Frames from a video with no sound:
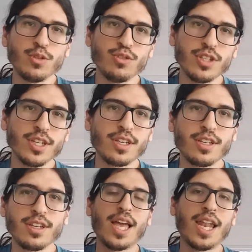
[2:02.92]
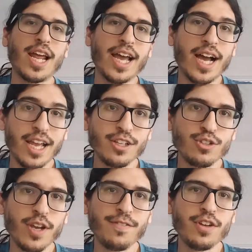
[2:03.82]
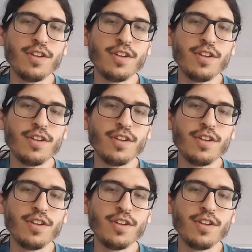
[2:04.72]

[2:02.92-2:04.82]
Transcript: music. And I also have